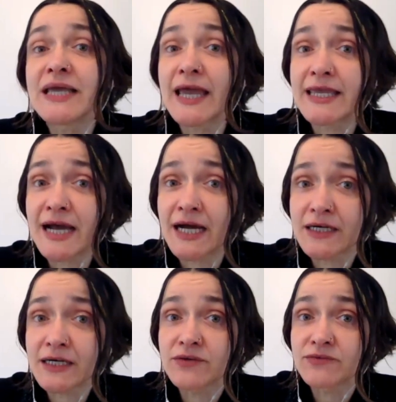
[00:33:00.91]
a
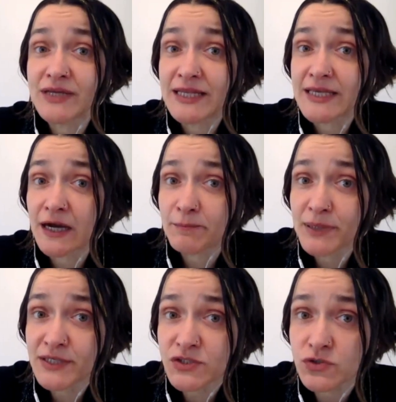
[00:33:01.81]
very young
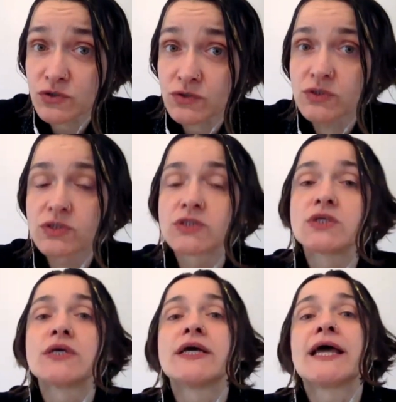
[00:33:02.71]
person,
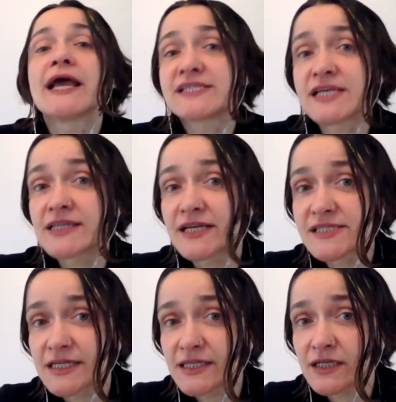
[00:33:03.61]
etc.,
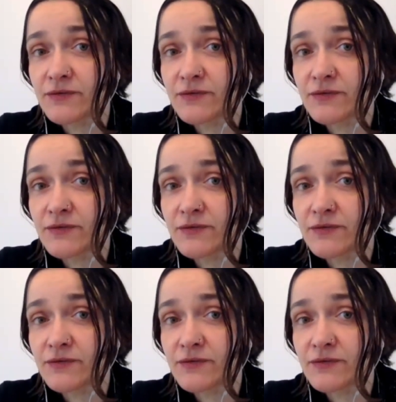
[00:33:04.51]
etc.